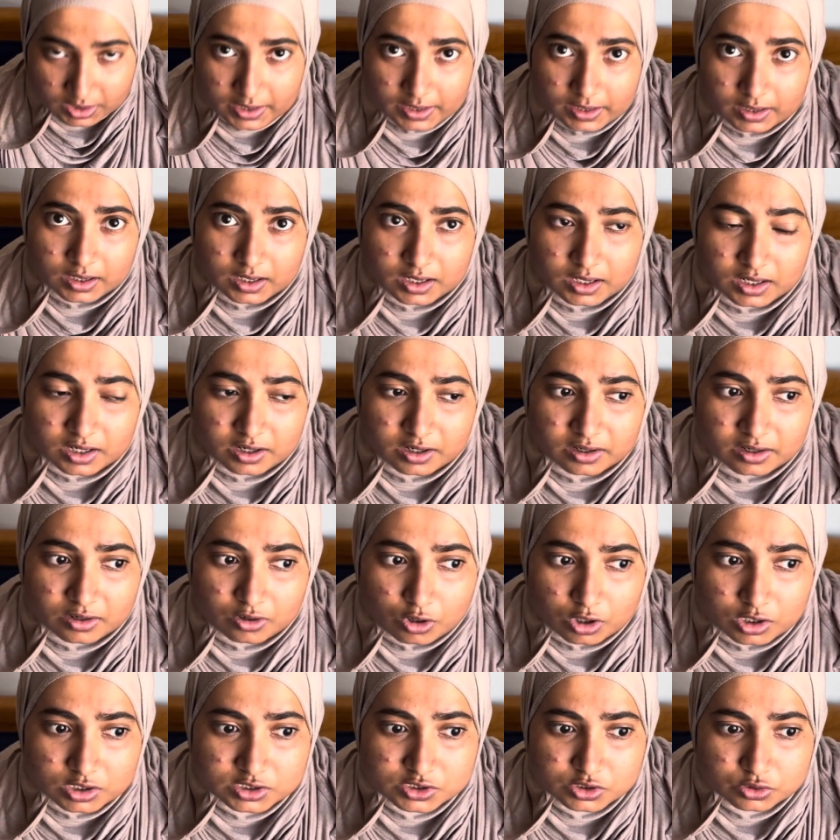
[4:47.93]

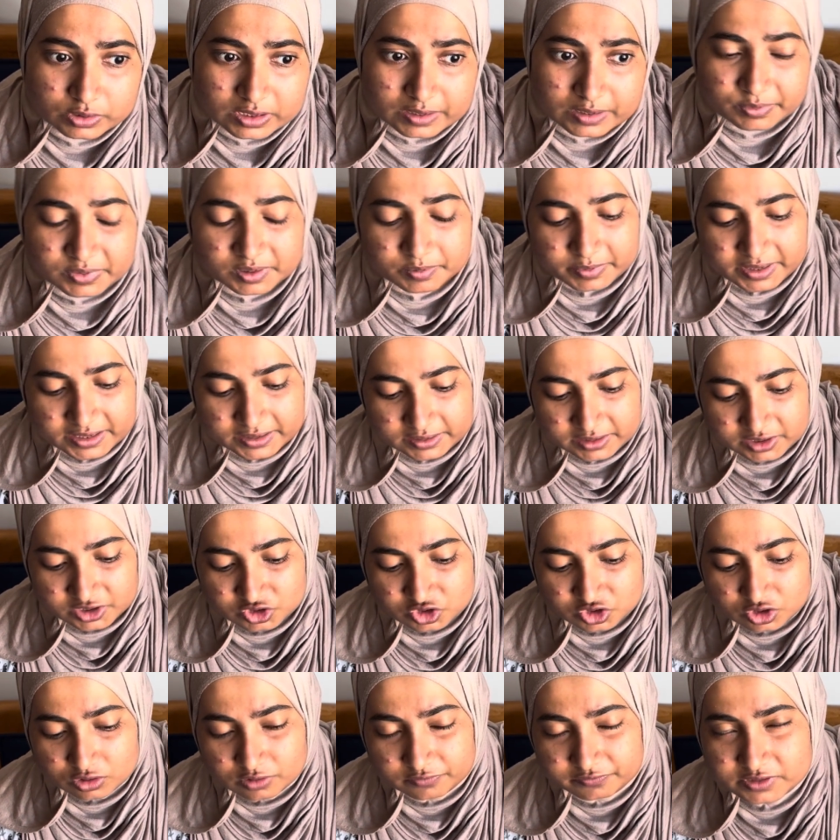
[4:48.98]
Also,
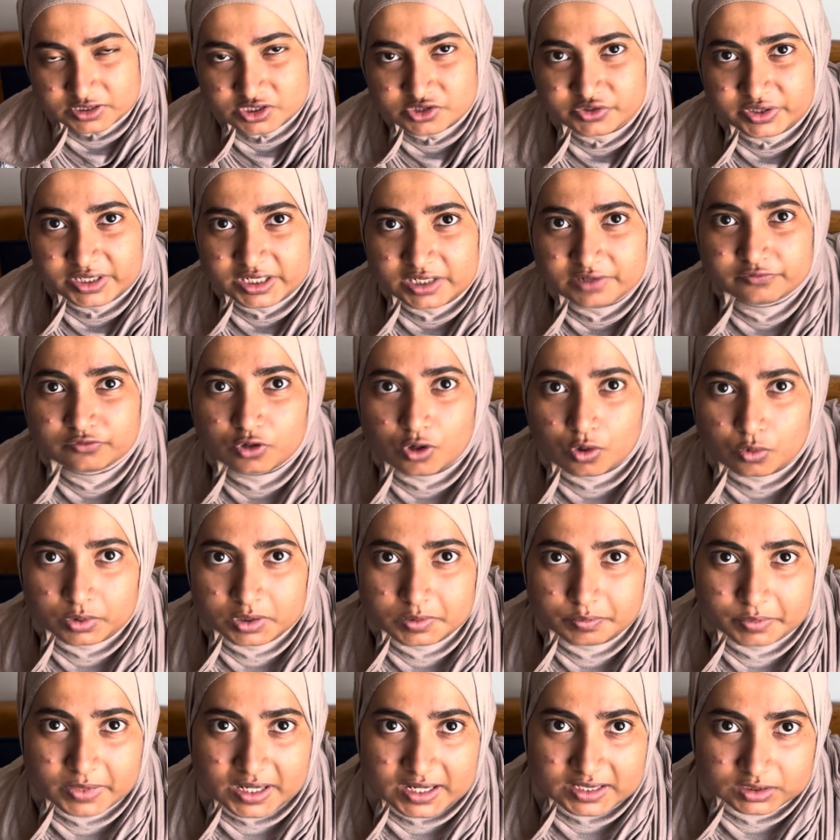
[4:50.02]
implementation of a
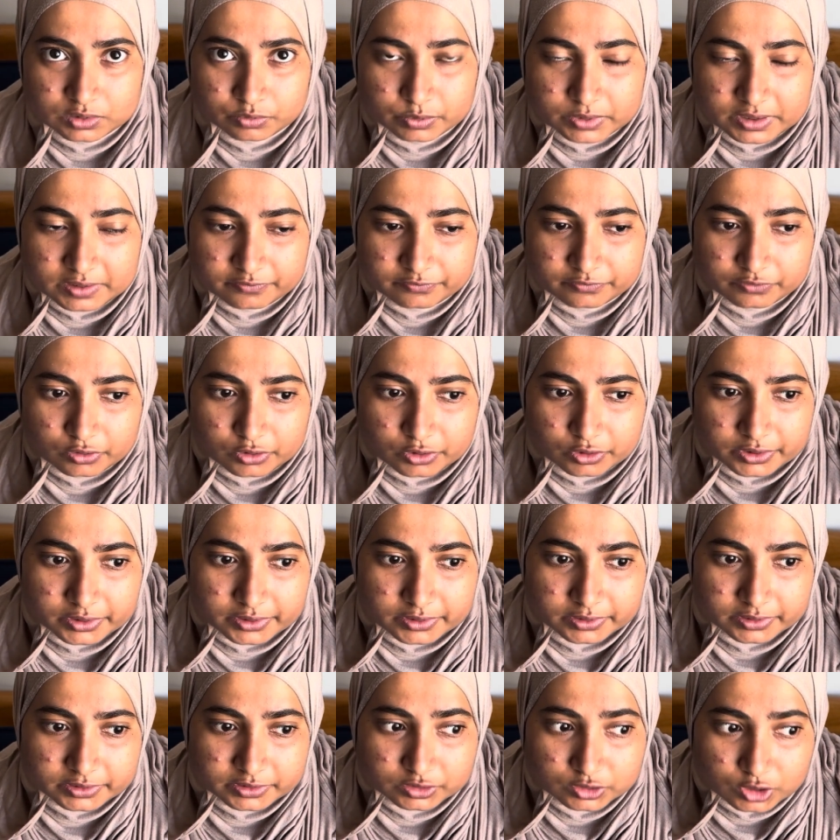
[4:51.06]
straightforward pathway
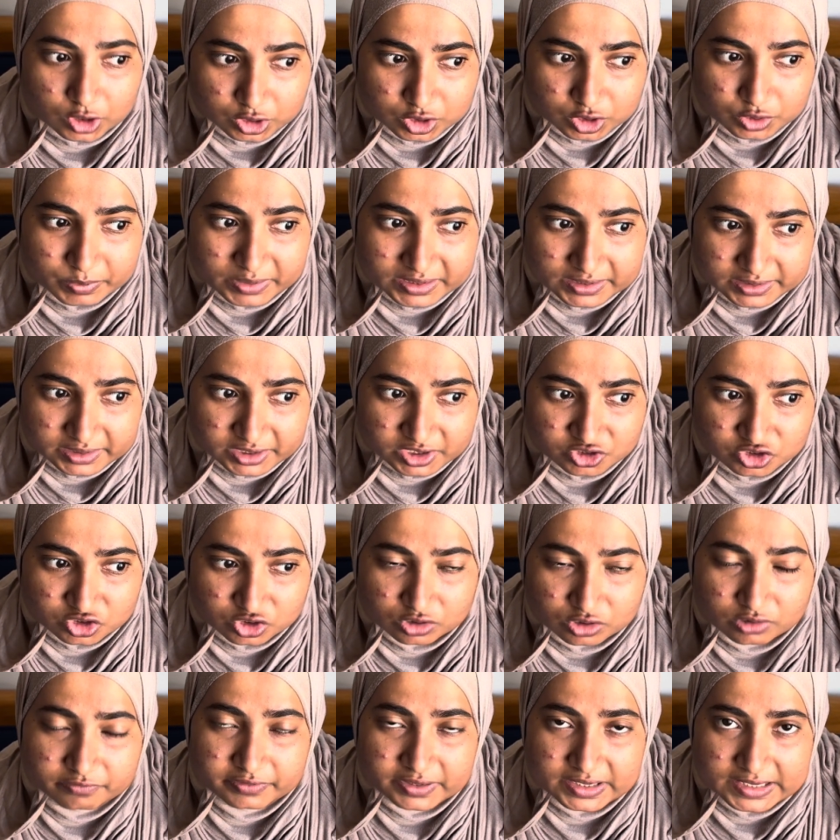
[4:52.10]
for documentation
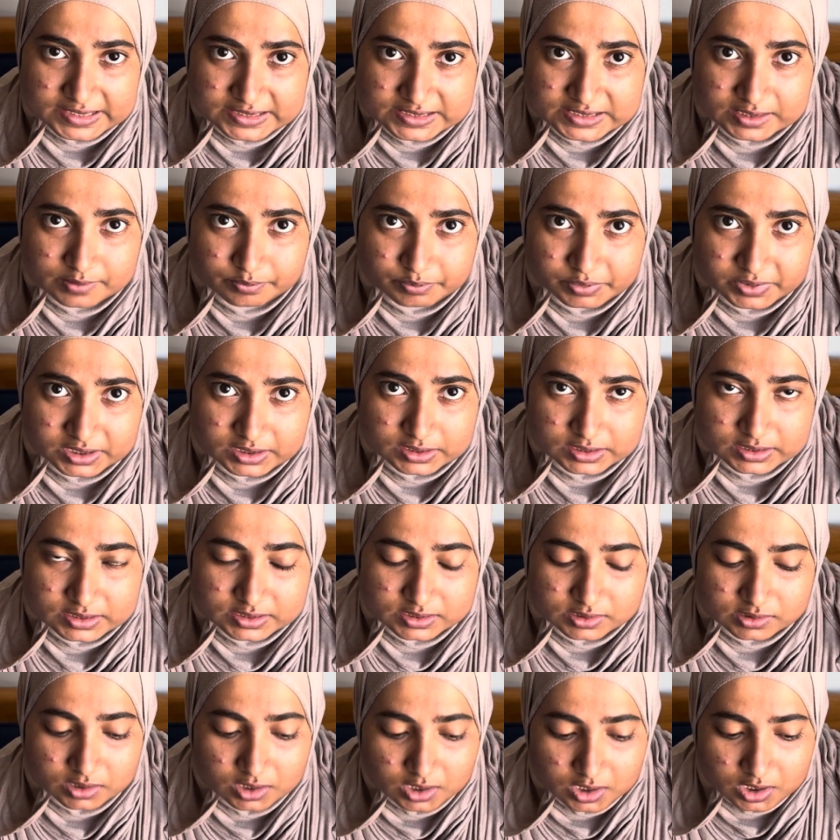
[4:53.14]
of ACP is